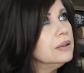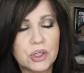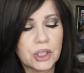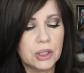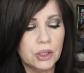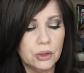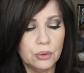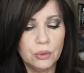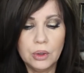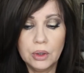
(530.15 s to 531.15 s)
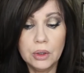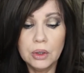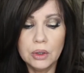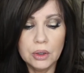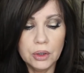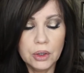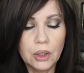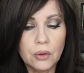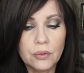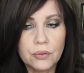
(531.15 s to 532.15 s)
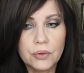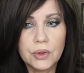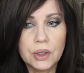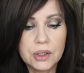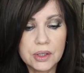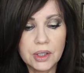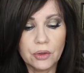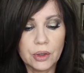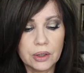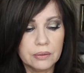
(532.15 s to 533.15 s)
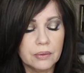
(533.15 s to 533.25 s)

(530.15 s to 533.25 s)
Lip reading: wish I knew, you know, the secret.